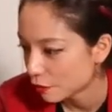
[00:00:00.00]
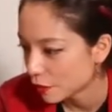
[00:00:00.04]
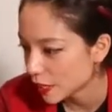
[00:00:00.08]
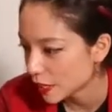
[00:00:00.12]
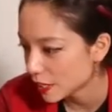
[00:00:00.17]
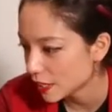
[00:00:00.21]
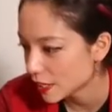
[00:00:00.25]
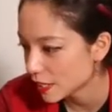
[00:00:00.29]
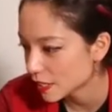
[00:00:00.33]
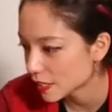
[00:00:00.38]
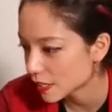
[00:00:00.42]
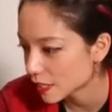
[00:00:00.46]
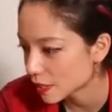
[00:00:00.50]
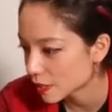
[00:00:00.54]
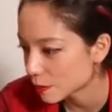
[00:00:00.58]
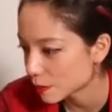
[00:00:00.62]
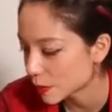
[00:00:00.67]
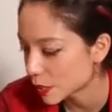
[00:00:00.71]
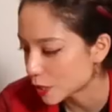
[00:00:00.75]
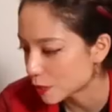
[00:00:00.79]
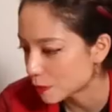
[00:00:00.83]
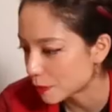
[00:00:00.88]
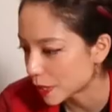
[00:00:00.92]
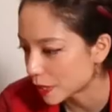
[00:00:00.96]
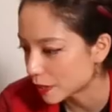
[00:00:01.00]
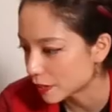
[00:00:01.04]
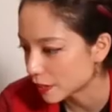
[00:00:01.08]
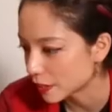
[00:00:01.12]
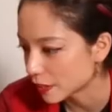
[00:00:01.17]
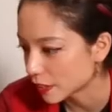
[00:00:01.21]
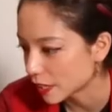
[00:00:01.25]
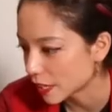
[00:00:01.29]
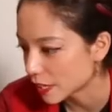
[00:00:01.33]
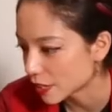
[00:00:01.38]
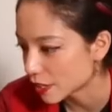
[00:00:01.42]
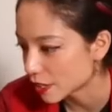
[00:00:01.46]
Fitness is much
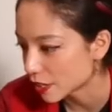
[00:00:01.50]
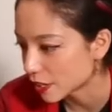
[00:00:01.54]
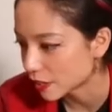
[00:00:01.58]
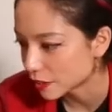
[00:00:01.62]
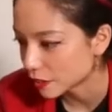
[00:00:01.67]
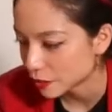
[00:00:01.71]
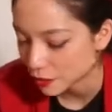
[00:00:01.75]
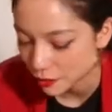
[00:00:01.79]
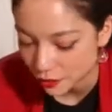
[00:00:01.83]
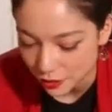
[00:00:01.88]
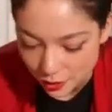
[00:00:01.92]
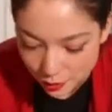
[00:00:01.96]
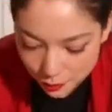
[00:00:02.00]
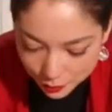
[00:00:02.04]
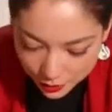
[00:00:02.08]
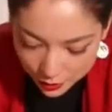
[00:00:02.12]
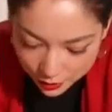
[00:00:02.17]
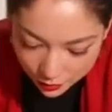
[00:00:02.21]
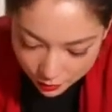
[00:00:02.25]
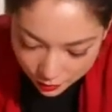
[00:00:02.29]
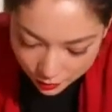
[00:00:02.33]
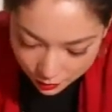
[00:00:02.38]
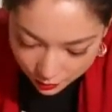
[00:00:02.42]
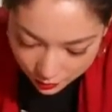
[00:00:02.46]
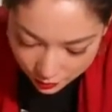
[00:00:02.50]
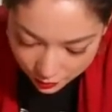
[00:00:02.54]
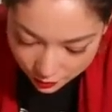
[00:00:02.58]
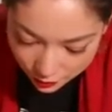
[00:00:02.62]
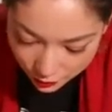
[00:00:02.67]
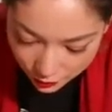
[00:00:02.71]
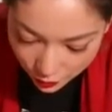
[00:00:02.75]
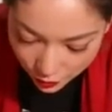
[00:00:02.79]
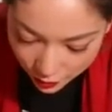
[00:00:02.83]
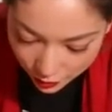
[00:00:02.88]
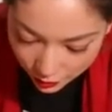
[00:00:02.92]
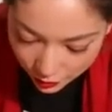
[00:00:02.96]
better than last year. I don't know what that means.
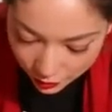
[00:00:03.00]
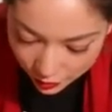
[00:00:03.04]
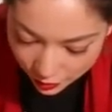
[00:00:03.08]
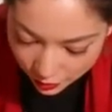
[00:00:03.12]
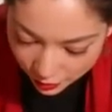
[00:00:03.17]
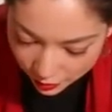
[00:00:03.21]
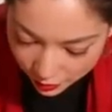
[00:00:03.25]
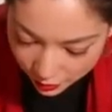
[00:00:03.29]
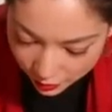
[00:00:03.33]
Sorry.